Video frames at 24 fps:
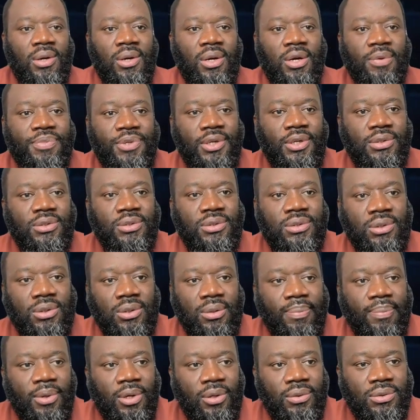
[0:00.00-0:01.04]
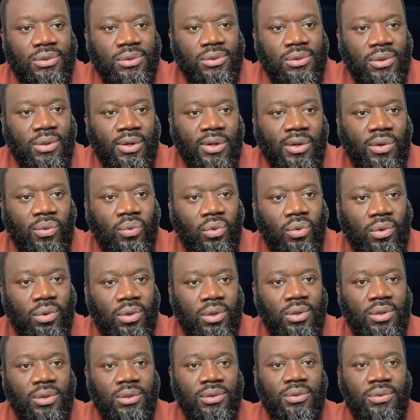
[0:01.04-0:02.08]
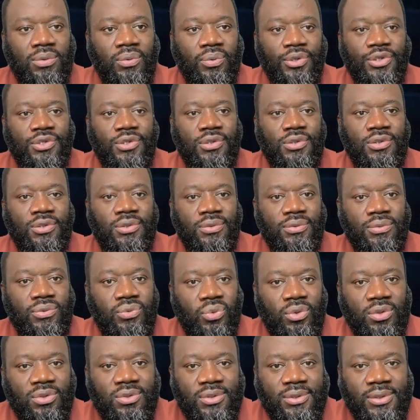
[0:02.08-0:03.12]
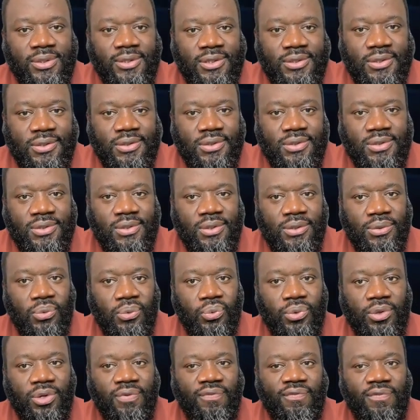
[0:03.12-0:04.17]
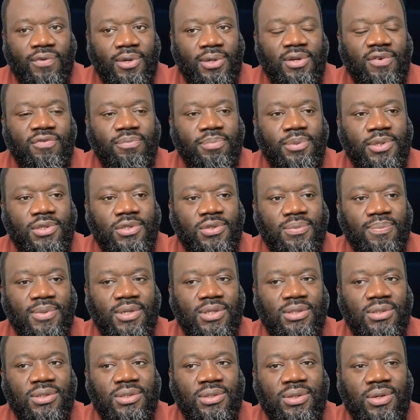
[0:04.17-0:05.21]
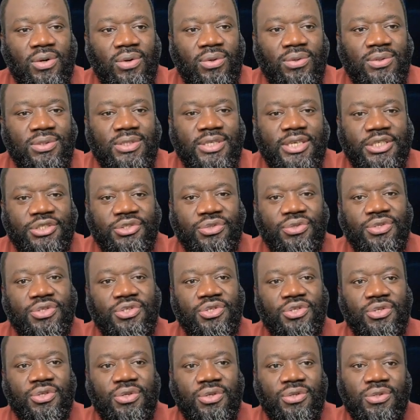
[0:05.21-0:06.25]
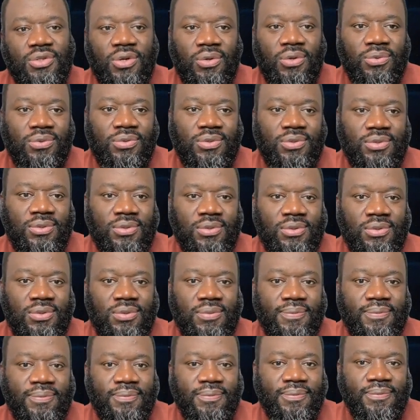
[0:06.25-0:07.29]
I'm here to talk about our work, which is towards latency-aware vNF placement on heterogeneous hosts